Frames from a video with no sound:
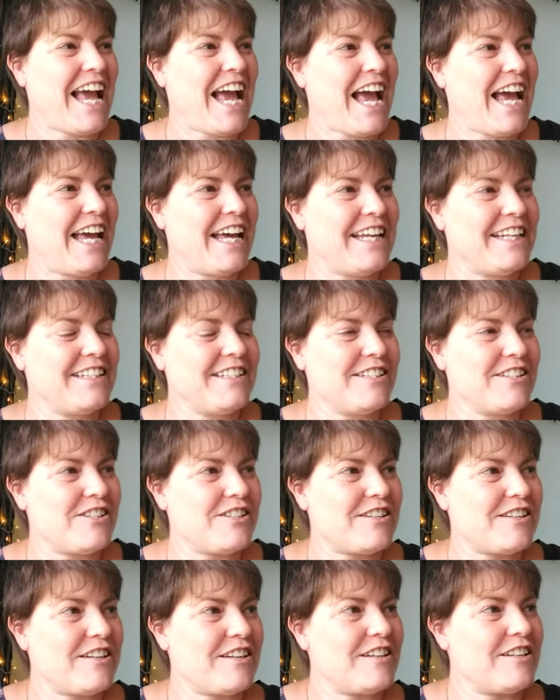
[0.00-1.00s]
And
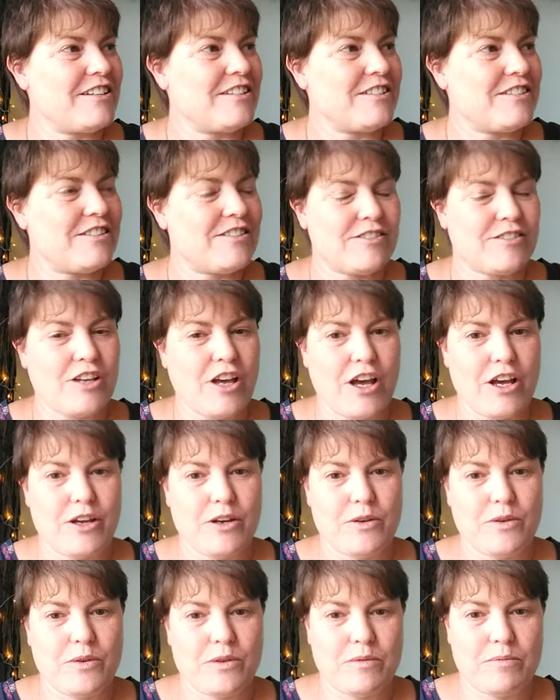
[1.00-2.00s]

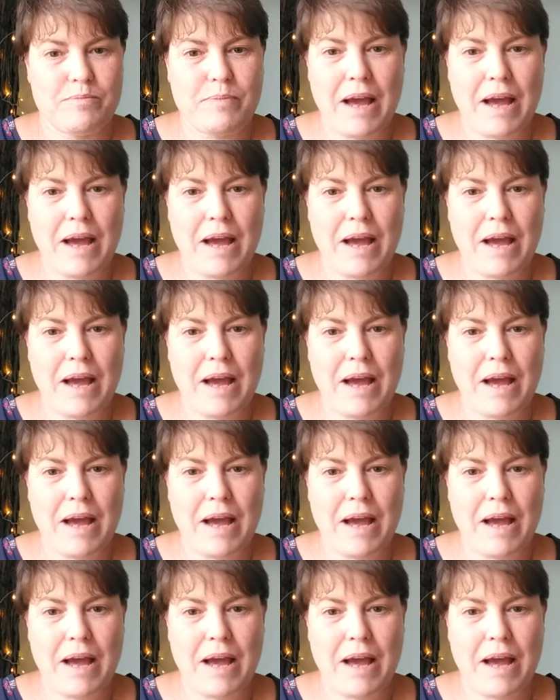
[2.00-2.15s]
so,